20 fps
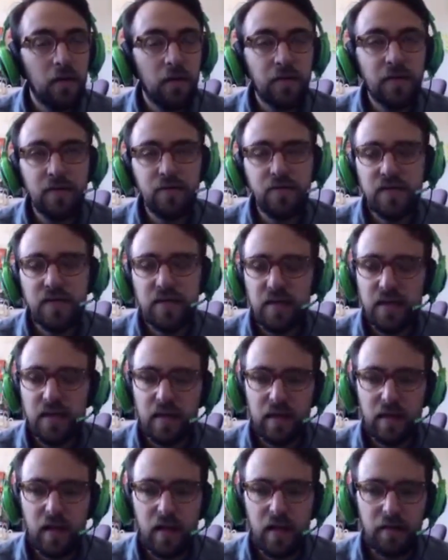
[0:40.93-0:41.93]
interested
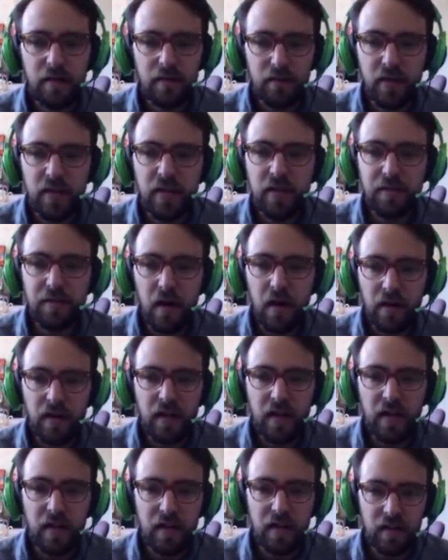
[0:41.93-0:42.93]
in kind of
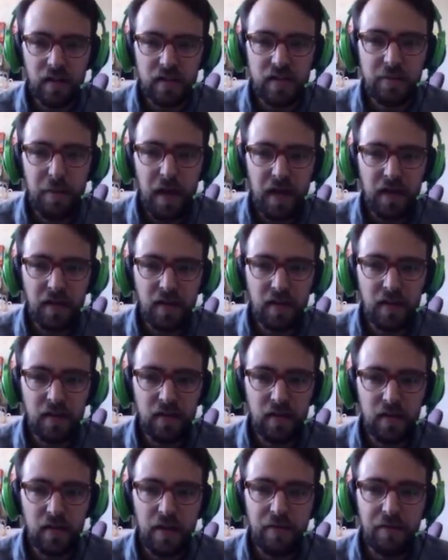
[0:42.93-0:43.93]
redefining and expanding
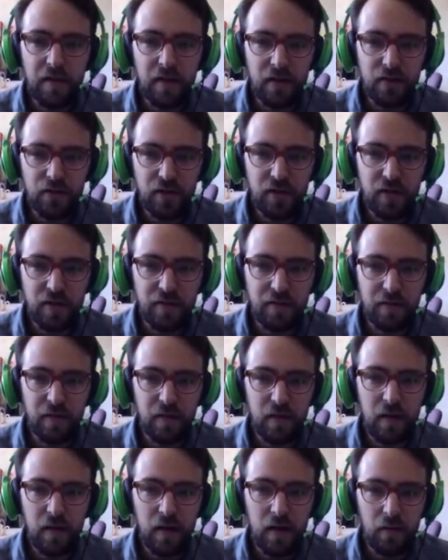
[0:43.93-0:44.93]
the definition of
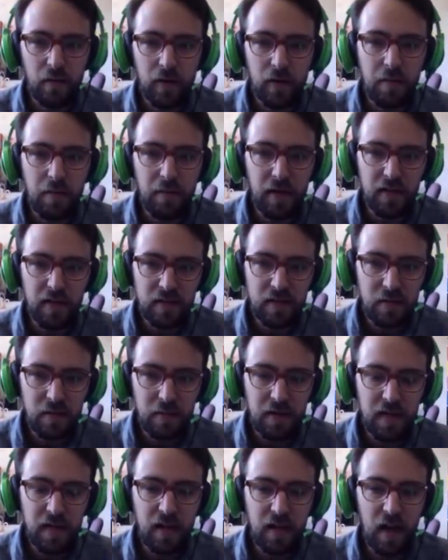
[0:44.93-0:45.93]
what it means to
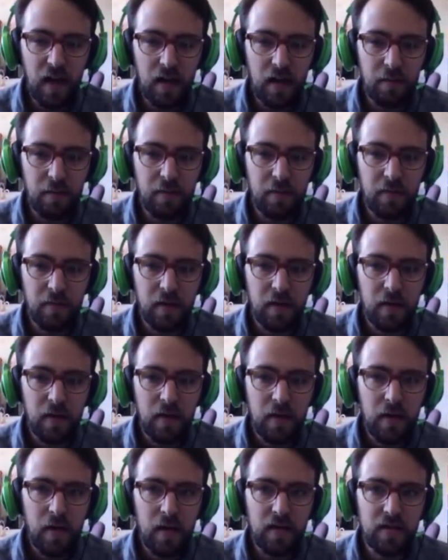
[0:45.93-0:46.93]
be a game.
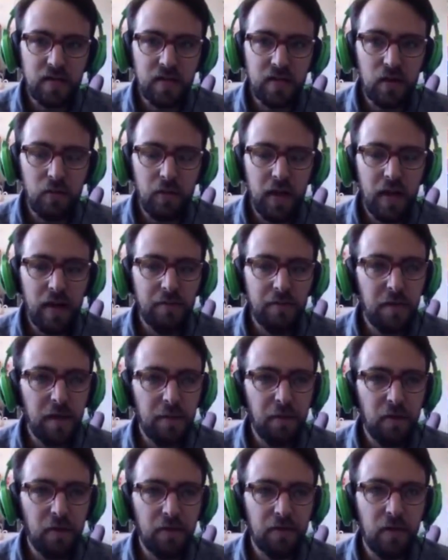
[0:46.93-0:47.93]
And so we have
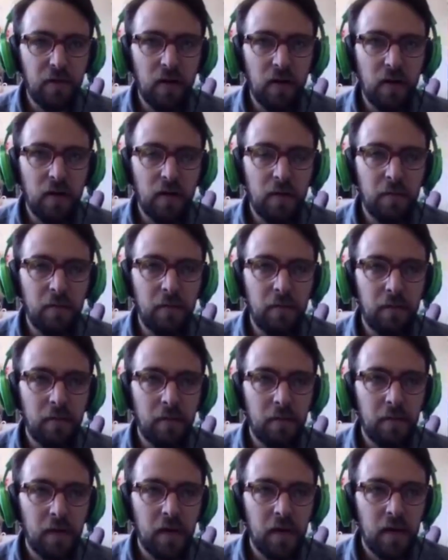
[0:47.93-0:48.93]
people from
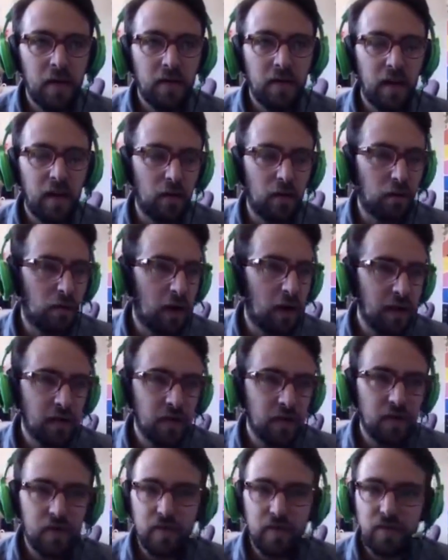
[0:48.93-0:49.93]
that are
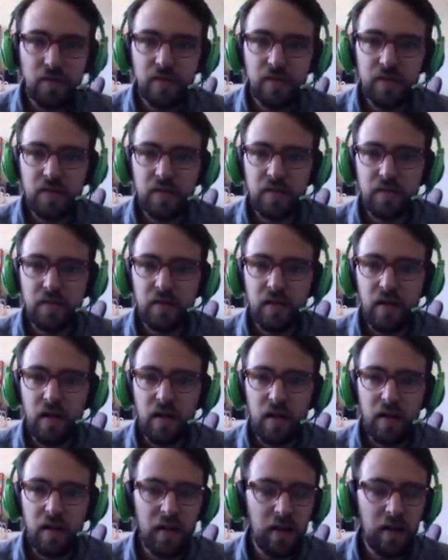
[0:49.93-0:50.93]
writers,
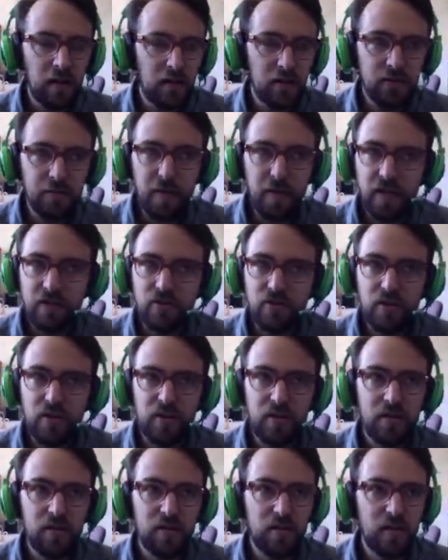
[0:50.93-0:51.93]
English
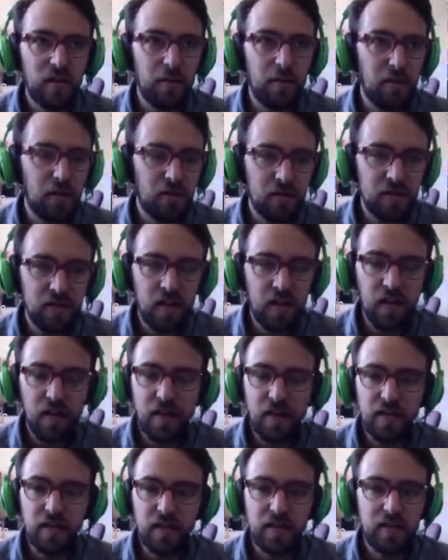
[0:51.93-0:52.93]
majors, computer
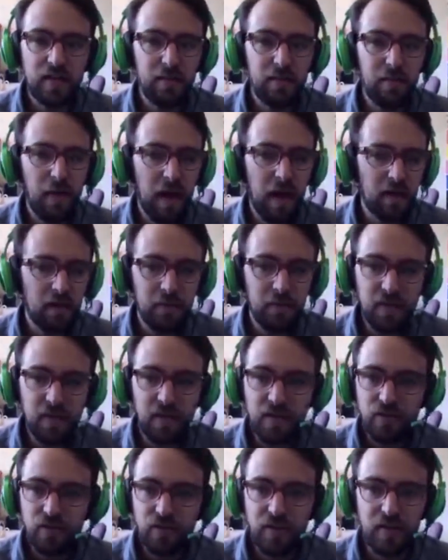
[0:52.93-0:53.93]
science,
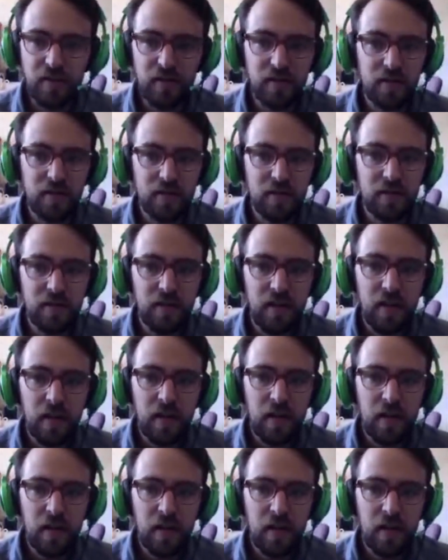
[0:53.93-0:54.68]
mathematicians,